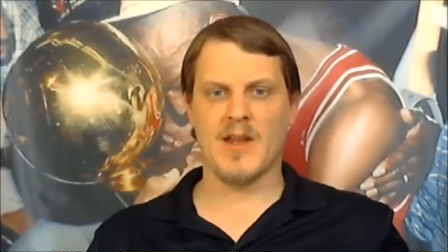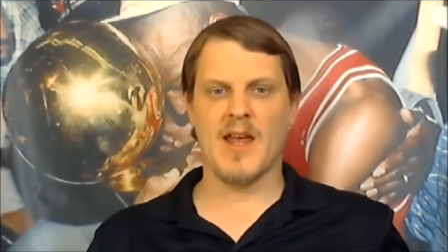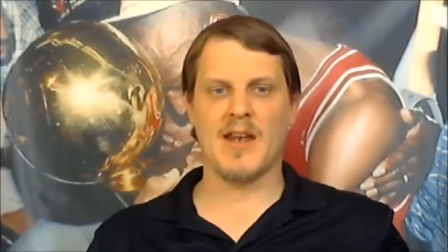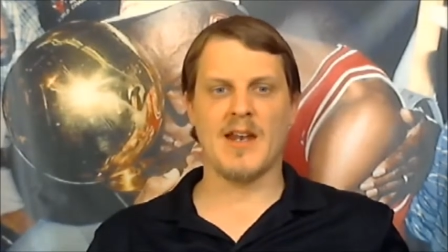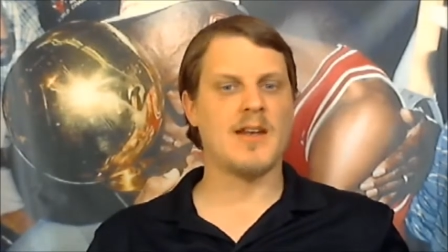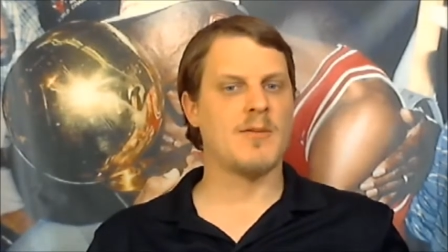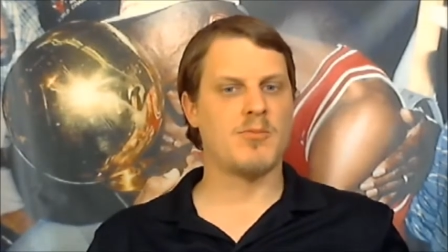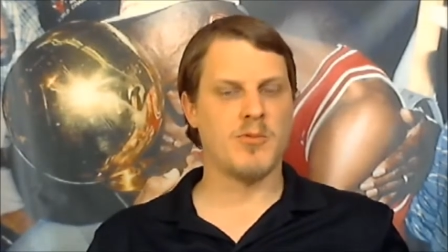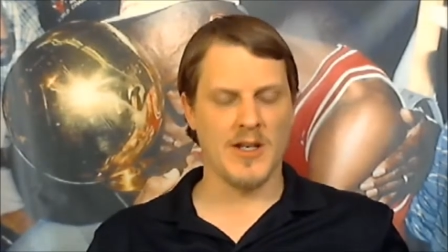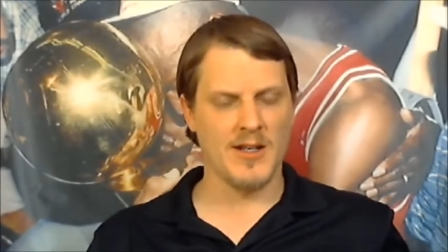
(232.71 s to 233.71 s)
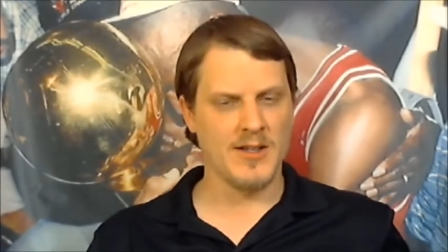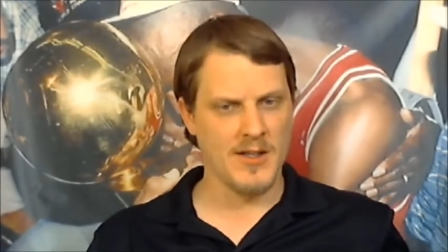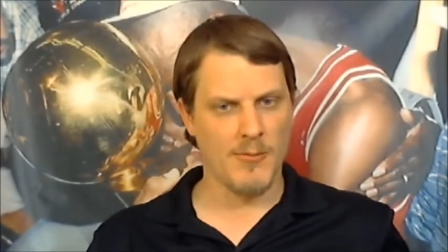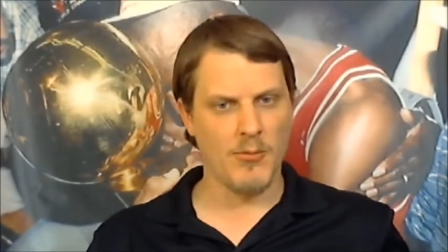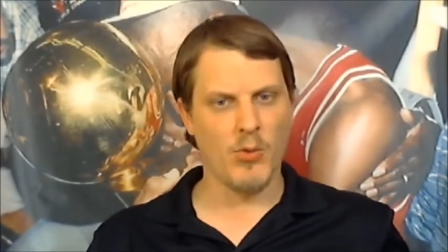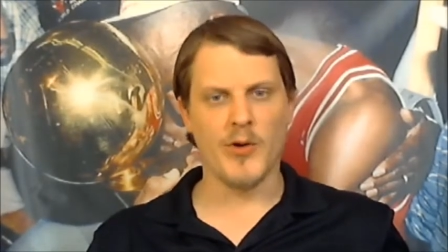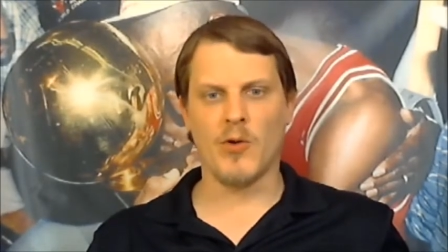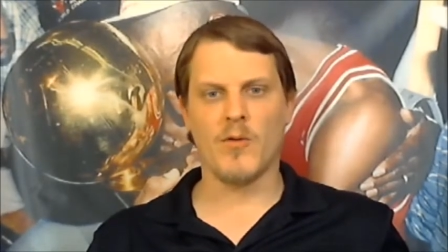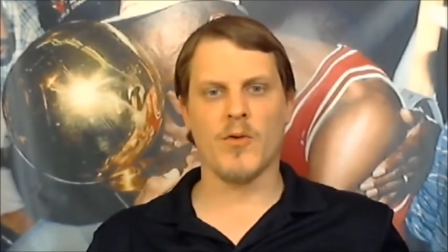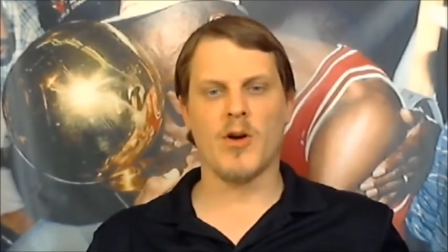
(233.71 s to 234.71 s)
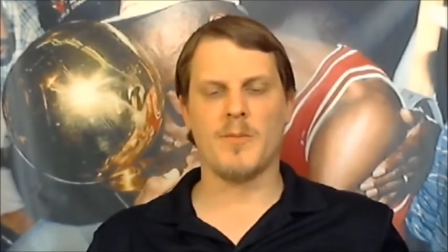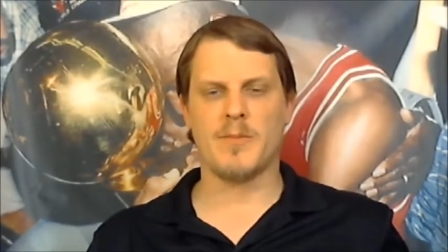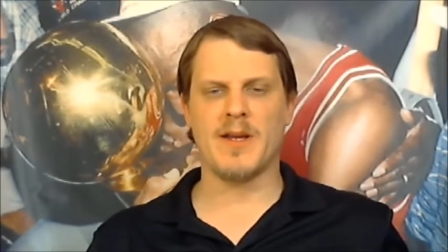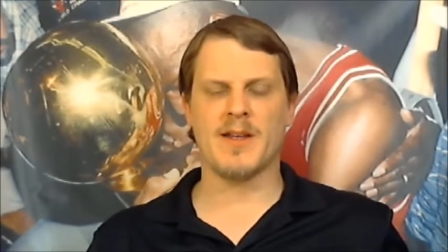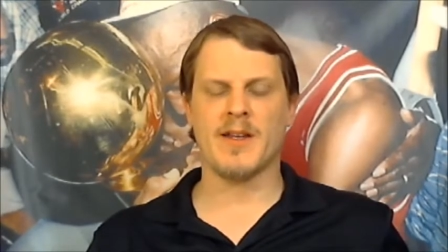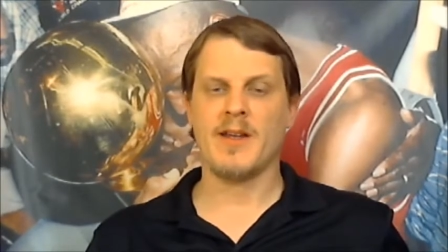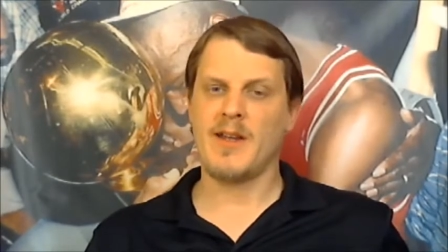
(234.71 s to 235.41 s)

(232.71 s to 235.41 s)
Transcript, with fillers: and end up getting the number one overall pick